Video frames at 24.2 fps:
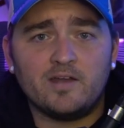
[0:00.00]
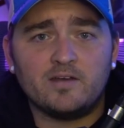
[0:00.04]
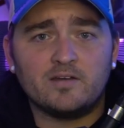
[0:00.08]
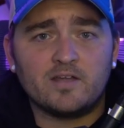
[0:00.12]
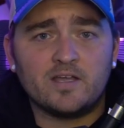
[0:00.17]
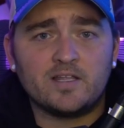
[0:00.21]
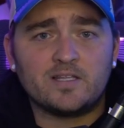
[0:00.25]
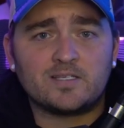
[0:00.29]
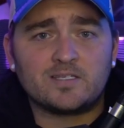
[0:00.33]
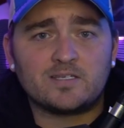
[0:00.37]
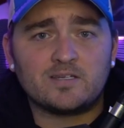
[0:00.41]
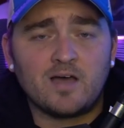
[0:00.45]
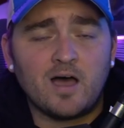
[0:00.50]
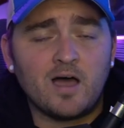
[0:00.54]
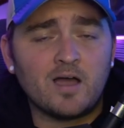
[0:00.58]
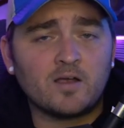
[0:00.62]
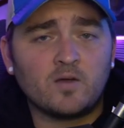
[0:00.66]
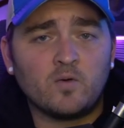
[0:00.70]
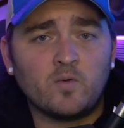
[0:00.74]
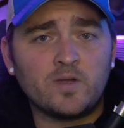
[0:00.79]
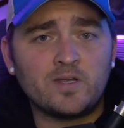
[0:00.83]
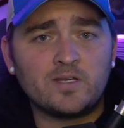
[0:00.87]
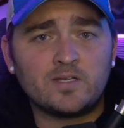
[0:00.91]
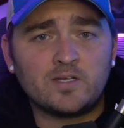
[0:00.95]
and it's
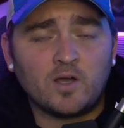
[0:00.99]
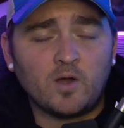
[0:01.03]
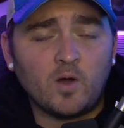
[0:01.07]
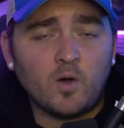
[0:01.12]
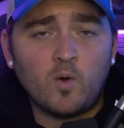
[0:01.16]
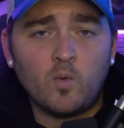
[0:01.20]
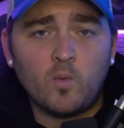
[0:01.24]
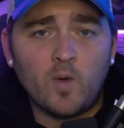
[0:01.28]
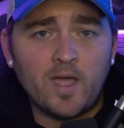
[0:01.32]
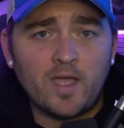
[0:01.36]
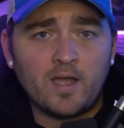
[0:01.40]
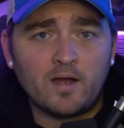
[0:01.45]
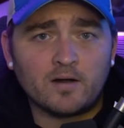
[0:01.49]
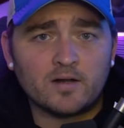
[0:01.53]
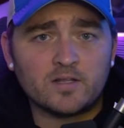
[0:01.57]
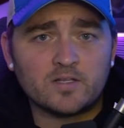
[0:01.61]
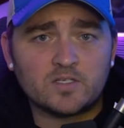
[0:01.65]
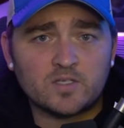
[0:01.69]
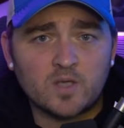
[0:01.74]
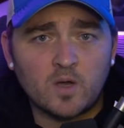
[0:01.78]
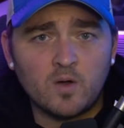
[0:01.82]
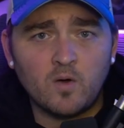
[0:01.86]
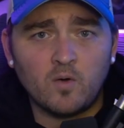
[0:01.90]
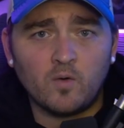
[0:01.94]
not going to go away on
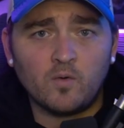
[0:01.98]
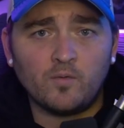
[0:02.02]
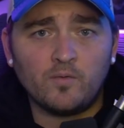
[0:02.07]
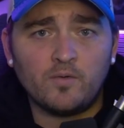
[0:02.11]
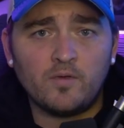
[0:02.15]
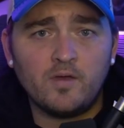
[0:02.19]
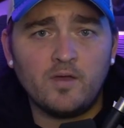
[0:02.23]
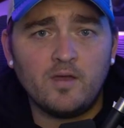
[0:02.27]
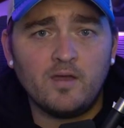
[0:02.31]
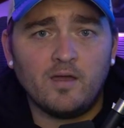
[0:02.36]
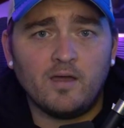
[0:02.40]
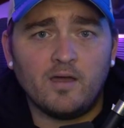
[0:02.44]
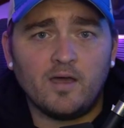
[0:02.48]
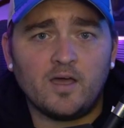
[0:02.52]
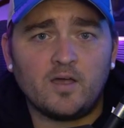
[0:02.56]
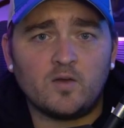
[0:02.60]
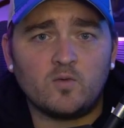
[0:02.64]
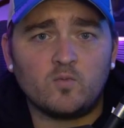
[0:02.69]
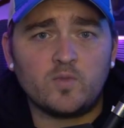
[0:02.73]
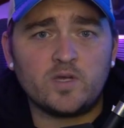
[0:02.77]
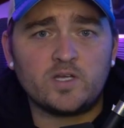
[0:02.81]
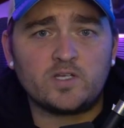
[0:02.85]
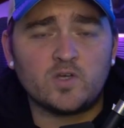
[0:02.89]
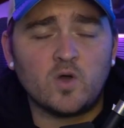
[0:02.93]
its own.
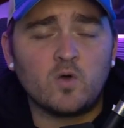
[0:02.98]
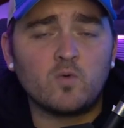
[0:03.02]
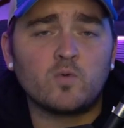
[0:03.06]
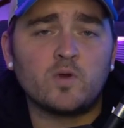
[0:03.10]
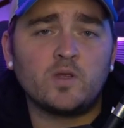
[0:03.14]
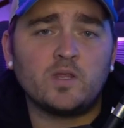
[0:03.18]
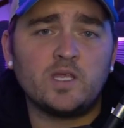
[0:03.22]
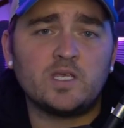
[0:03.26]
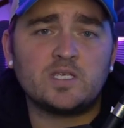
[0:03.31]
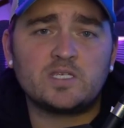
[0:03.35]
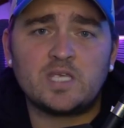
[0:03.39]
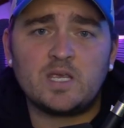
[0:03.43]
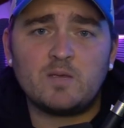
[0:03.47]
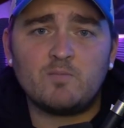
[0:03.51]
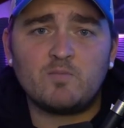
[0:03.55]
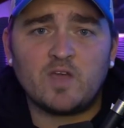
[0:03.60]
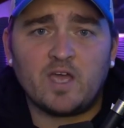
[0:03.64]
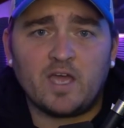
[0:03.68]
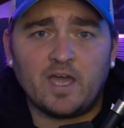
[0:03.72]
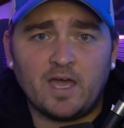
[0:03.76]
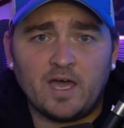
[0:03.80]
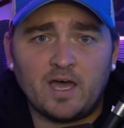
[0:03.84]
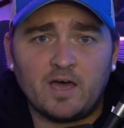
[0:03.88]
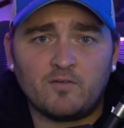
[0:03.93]
And we don't really
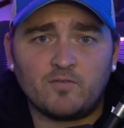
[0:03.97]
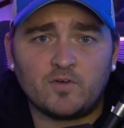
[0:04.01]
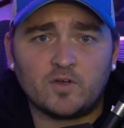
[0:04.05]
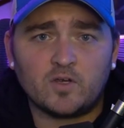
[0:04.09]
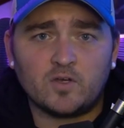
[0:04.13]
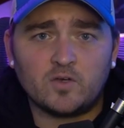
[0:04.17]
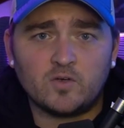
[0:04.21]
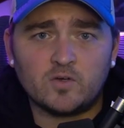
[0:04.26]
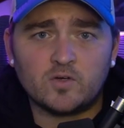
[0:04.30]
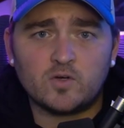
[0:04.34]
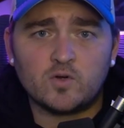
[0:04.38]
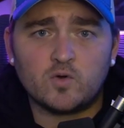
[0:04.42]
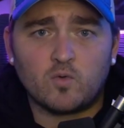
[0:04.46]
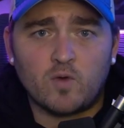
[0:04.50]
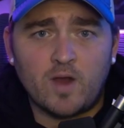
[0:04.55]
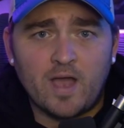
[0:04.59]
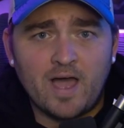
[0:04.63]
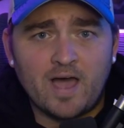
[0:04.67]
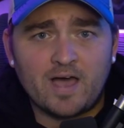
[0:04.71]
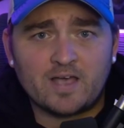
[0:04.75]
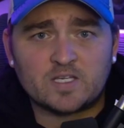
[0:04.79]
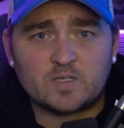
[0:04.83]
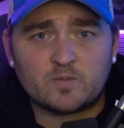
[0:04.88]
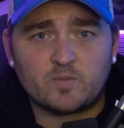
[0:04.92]
seem to have a good
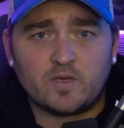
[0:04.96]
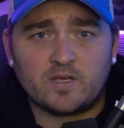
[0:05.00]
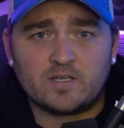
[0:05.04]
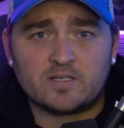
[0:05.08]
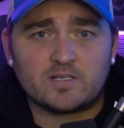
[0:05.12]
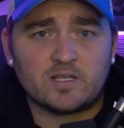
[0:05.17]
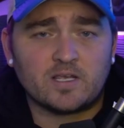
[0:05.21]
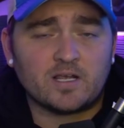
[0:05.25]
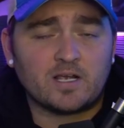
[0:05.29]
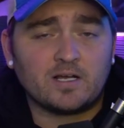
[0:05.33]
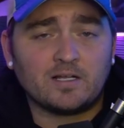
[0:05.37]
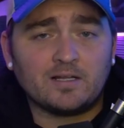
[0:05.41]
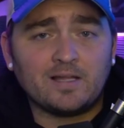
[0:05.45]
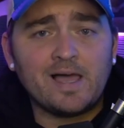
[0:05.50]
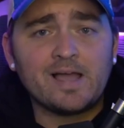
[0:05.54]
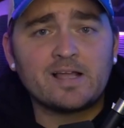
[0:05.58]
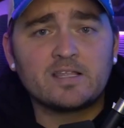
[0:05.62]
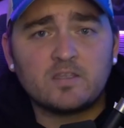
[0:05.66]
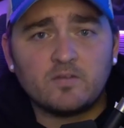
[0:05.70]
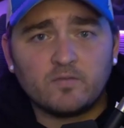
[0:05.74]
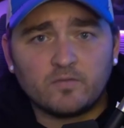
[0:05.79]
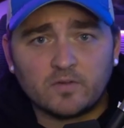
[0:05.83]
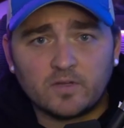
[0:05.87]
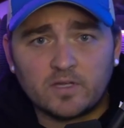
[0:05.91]
grasp as like
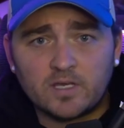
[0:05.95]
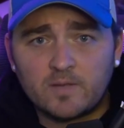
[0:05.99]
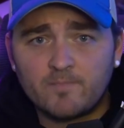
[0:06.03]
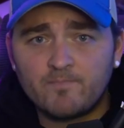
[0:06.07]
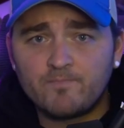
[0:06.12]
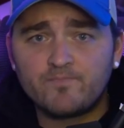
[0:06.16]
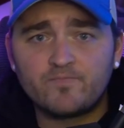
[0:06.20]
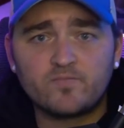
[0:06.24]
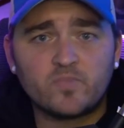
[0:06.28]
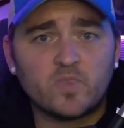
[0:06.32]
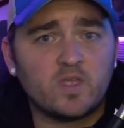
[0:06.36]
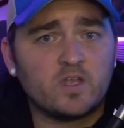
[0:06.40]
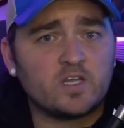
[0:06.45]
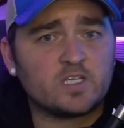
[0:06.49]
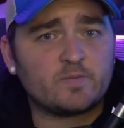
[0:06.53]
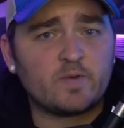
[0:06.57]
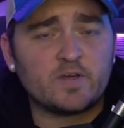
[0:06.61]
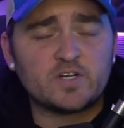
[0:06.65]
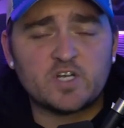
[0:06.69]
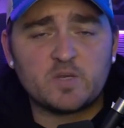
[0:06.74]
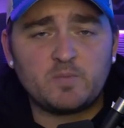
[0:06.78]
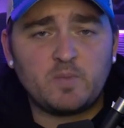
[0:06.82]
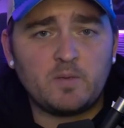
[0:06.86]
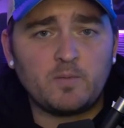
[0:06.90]
collectively,
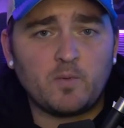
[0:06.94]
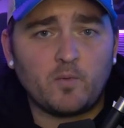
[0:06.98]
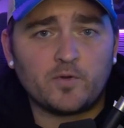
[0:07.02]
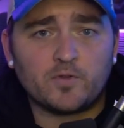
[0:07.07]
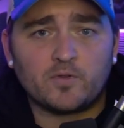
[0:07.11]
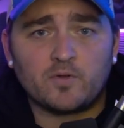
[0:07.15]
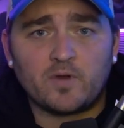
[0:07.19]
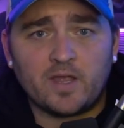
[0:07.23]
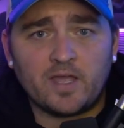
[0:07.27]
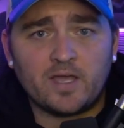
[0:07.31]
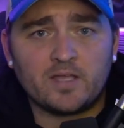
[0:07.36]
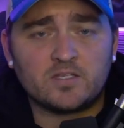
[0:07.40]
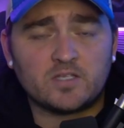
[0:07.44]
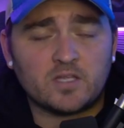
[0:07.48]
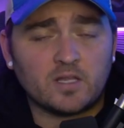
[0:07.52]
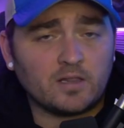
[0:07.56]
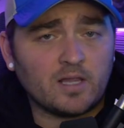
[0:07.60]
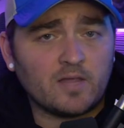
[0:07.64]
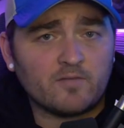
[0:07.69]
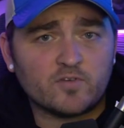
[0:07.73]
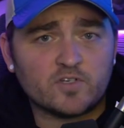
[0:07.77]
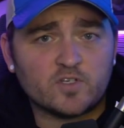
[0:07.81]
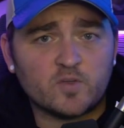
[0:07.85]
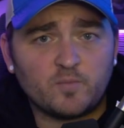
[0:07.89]
especially people with their hands
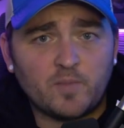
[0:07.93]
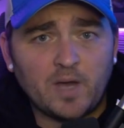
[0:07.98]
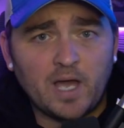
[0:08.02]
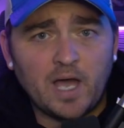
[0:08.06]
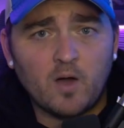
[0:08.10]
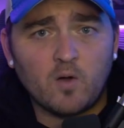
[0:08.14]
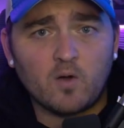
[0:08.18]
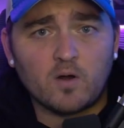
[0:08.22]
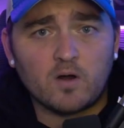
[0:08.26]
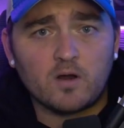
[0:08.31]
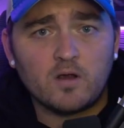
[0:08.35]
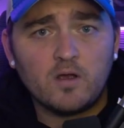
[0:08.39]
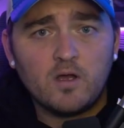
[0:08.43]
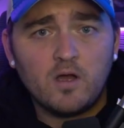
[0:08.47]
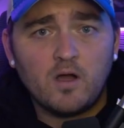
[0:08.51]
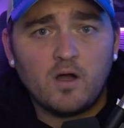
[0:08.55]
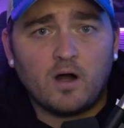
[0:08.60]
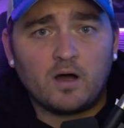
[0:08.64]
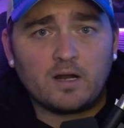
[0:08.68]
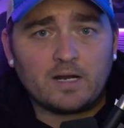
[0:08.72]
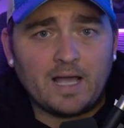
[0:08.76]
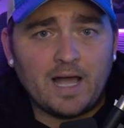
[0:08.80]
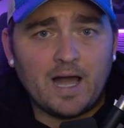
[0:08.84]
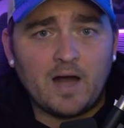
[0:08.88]
on the levers of power,
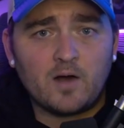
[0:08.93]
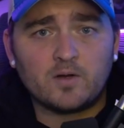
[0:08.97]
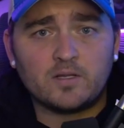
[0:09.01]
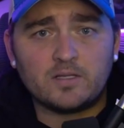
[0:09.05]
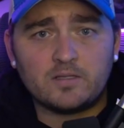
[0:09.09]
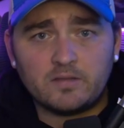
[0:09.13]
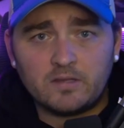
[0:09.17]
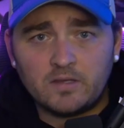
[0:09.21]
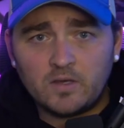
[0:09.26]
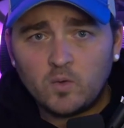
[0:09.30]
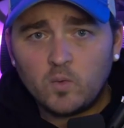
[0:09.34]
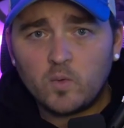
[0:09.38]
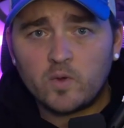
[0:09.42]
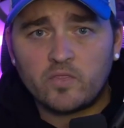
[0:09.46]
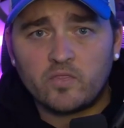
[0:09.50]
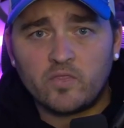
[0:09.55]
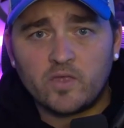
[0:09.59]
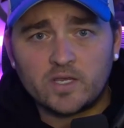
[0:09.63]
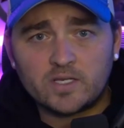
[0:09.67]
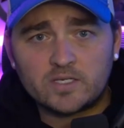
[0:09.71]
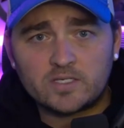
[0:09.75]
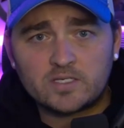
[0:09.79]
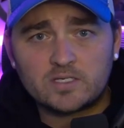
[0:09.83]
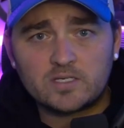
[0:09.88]
on how to deal
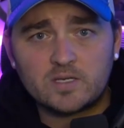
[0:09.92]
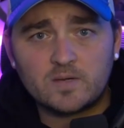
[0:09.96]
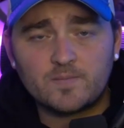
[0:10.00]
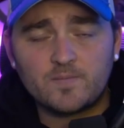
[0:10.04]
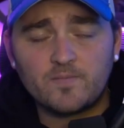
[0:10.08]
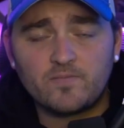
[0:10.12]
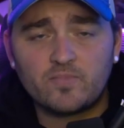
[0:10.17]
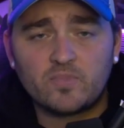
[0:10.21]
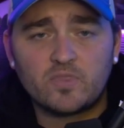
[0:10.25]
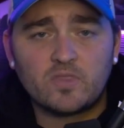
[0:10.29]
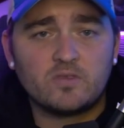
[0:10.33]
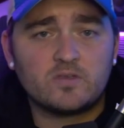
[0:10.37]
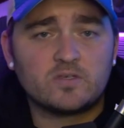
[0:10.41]
with this.